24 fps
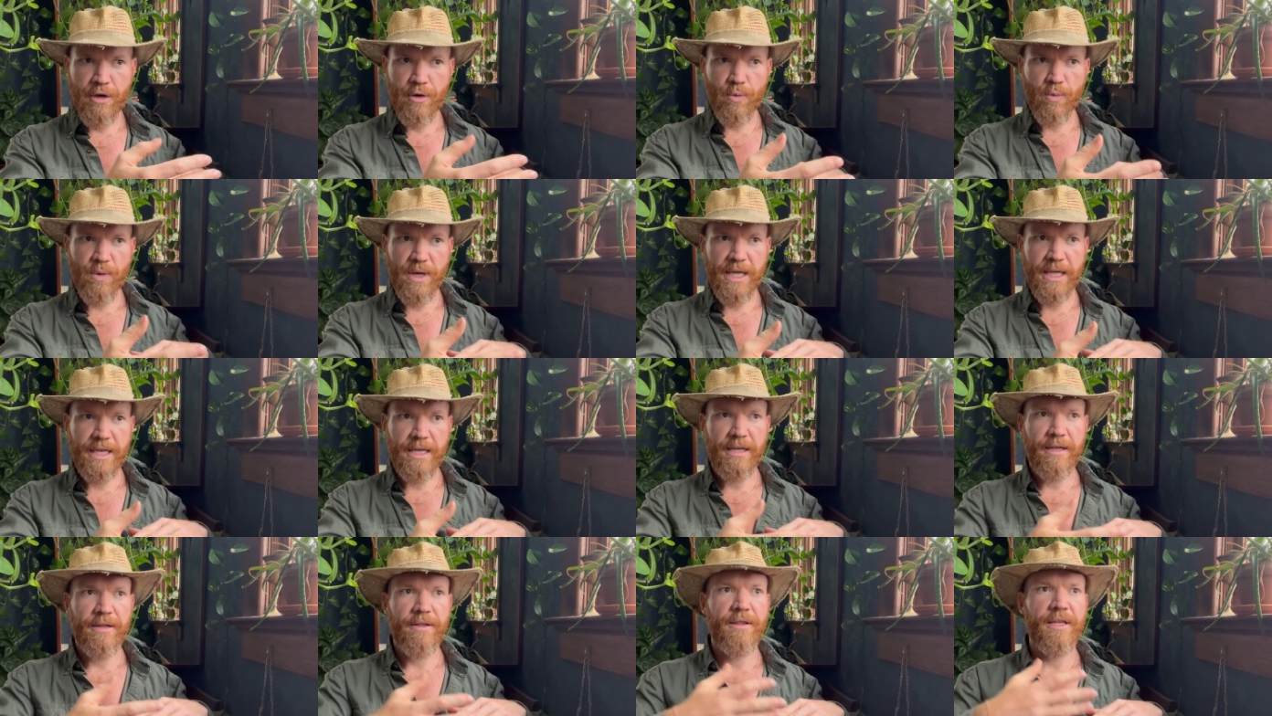
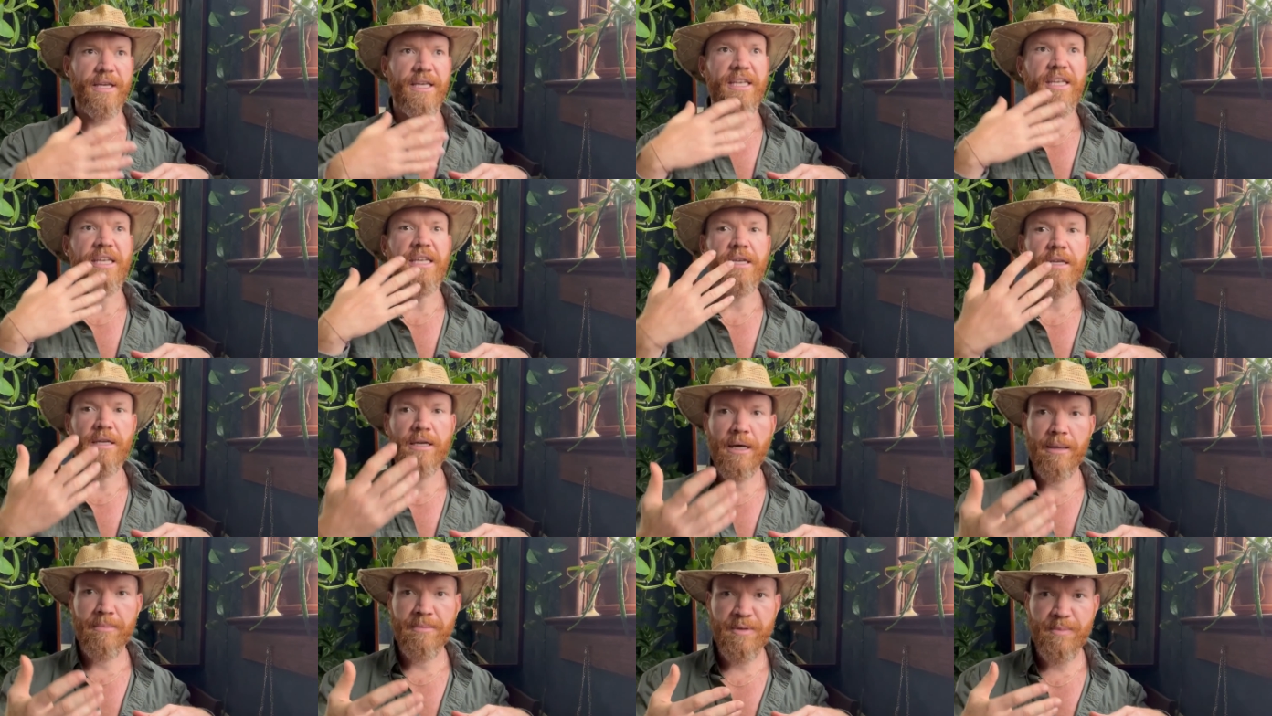When the
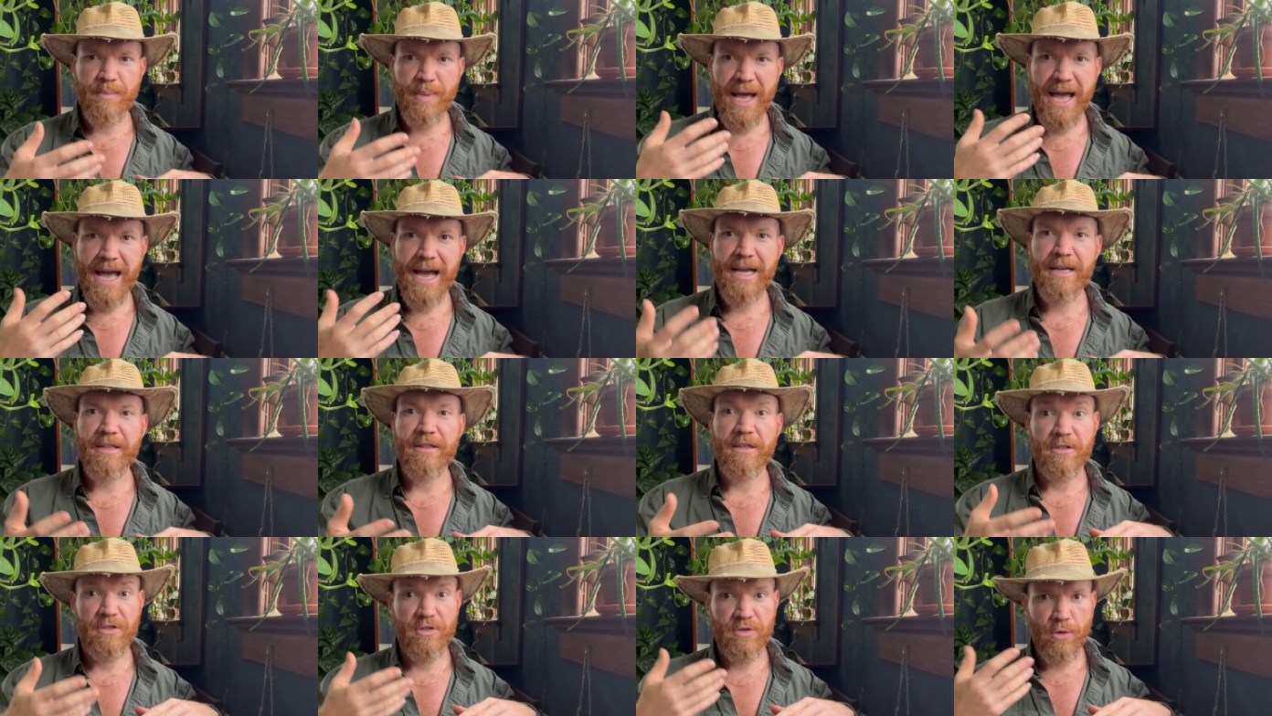heat comes back
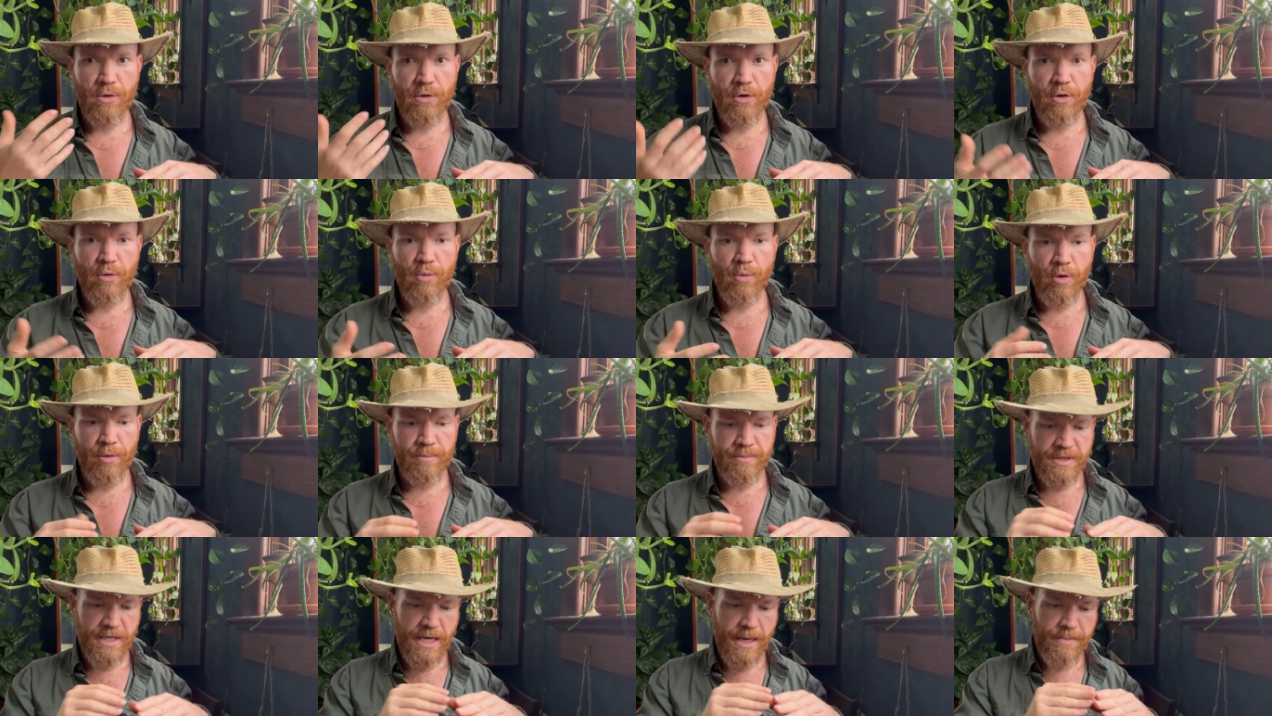and the soil
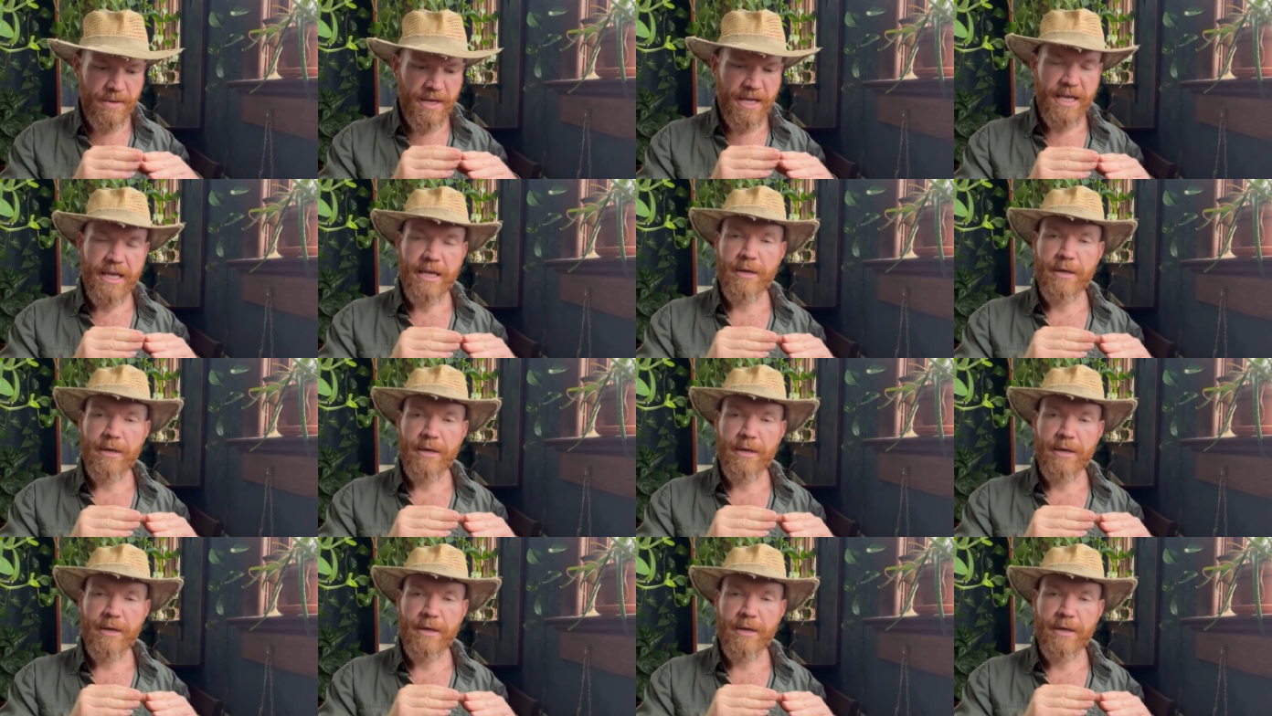warms up,